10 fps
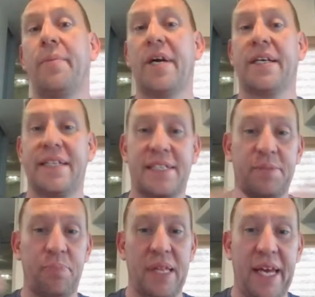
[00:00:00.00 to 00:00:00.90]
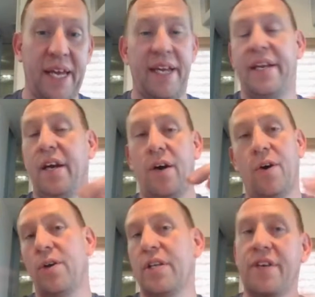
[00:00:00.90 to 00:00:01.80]
I'm not going to explain
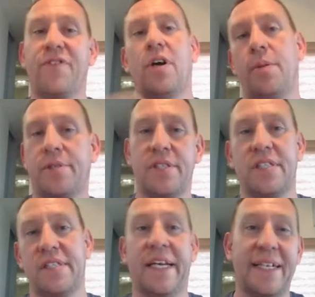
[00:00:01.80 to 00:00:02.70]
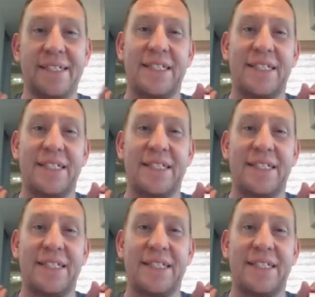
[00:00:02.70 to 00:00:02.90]
all the different options and settings.